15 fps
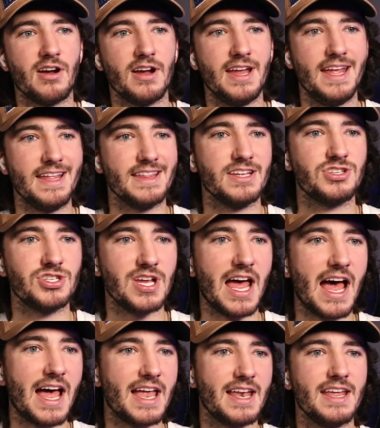in the
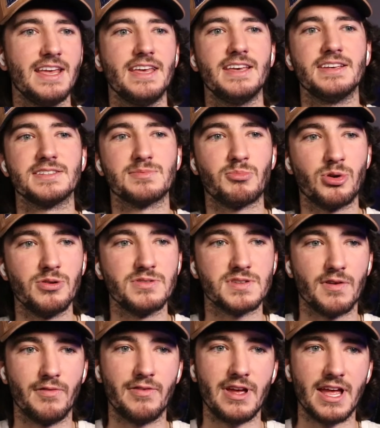chat is
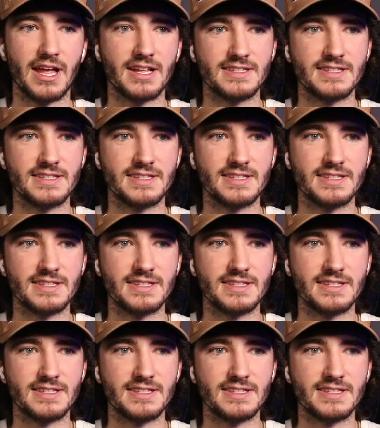producer Vic.